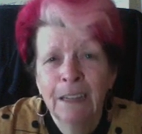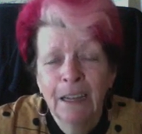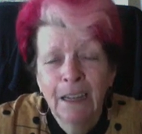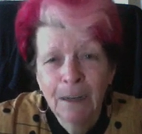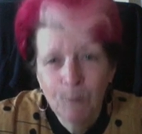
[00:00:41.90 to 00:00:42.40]

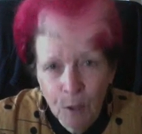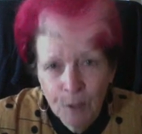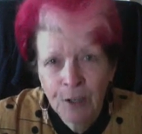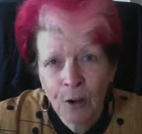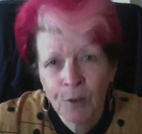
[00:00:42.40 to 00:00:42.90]
It was
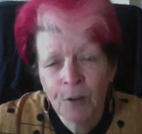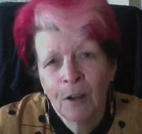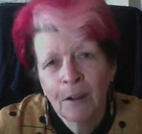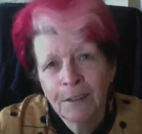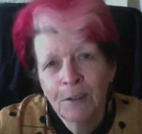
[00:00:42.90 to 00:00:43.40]
an
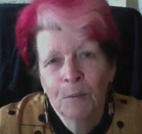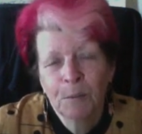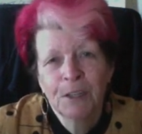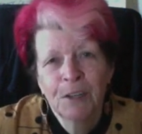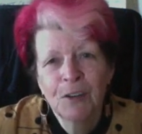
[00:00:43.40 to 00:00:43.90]
online
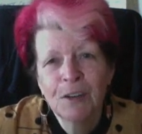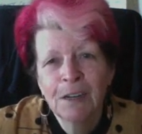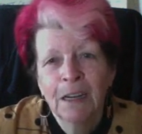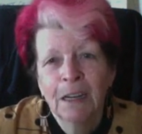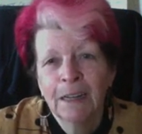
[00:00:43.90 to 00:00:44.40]
competition,
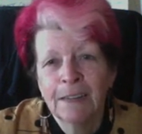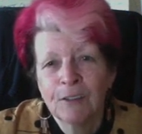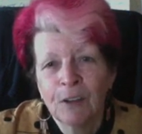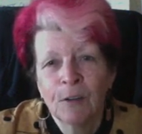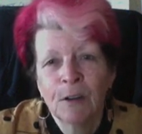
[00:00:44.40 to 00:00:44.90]
and
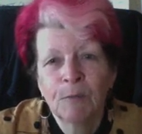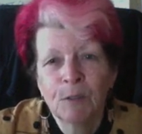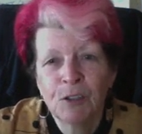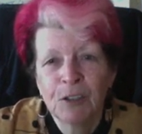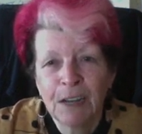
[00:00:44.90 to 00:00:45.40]
so it
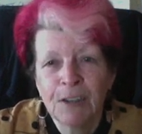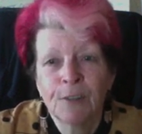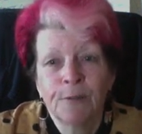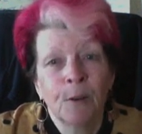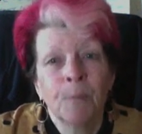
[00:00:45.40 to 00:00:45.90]
was judged
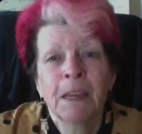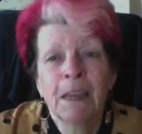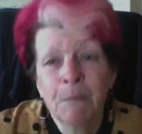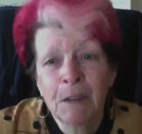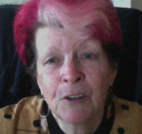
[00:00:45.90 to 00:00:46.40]
from the
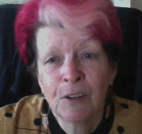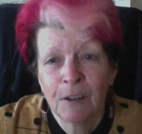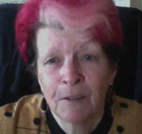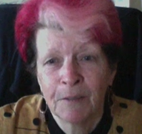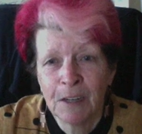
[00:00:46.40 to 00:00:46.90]
image
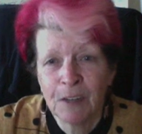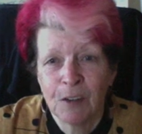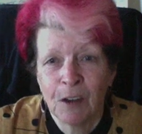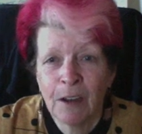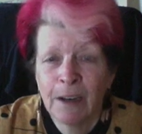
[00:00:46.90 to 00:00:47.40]
of the
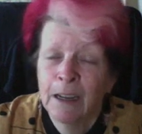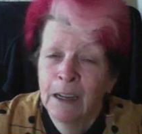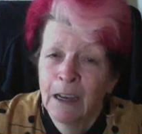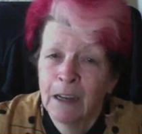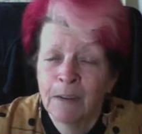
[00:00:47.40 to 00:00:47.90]
design.
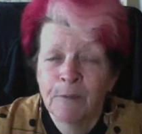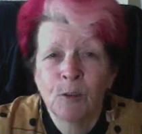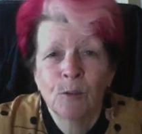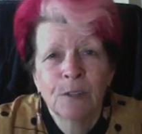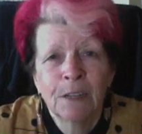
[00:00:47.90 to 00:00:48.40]
And I've
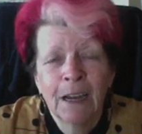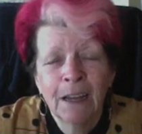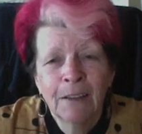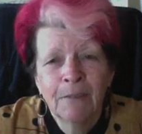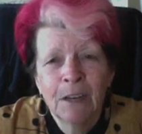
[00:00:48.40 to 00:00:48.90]
talked in
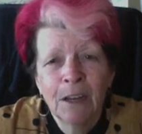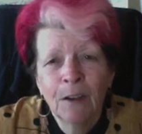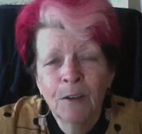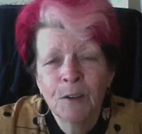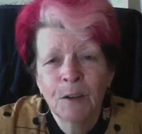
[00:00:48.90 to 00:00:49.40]
other
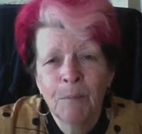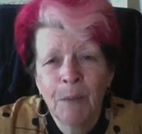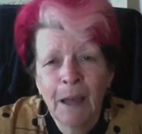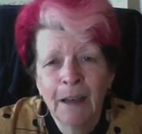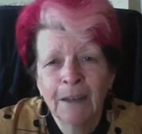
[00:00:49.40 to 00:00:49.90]
videos
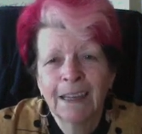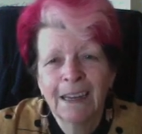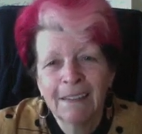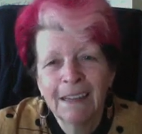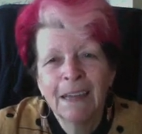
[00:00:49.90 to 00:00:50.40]
about
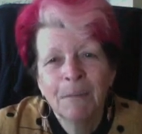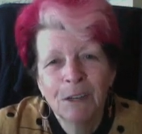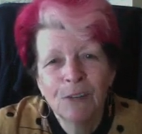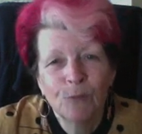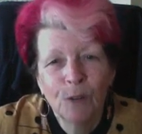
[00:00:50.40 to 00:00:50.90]
getting the
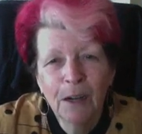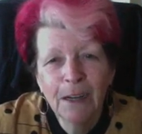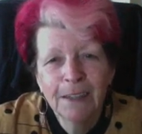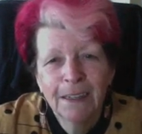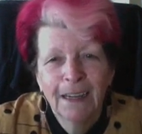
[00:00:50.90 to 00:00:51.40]
image right.
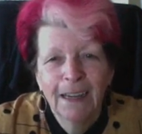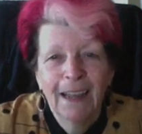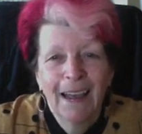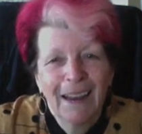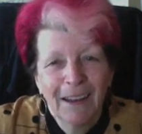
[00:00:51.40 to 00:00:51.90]

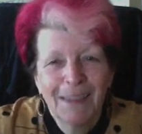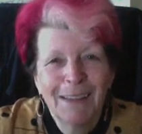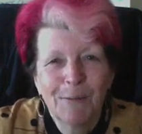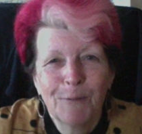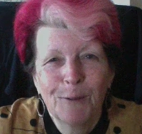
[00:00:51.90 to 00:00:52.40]
And I think
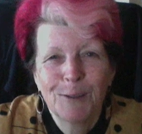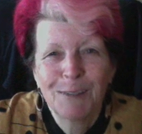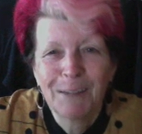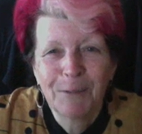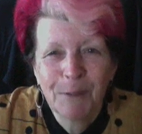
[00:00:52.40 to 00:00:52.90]
the first
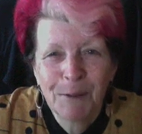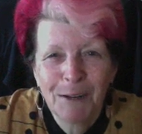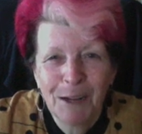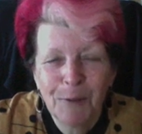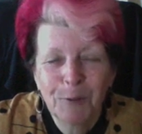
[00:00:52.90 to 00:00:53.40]
thing for me when
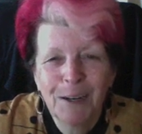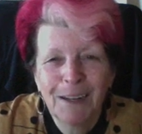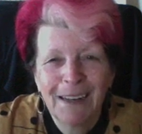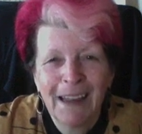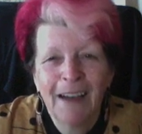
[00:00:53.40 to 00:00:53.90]
I look at it
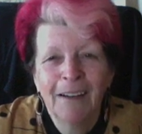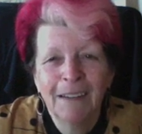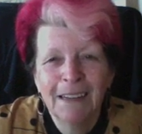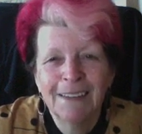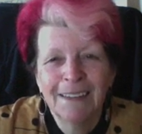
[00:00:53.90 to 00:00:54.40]
now
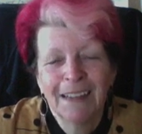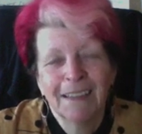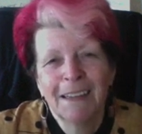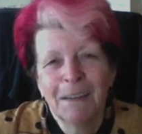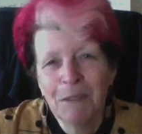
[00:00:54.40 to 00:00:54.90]
is that
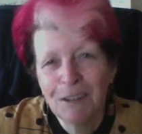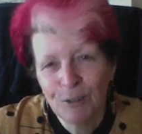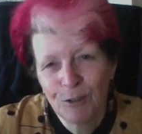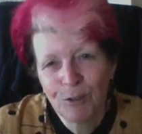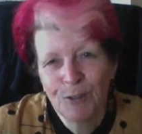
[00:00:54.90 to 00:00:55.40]
the image
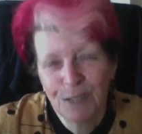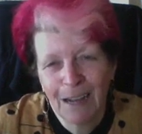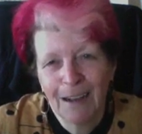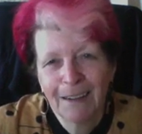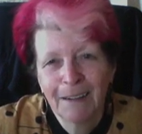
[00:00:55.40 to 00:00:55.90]
is too dark.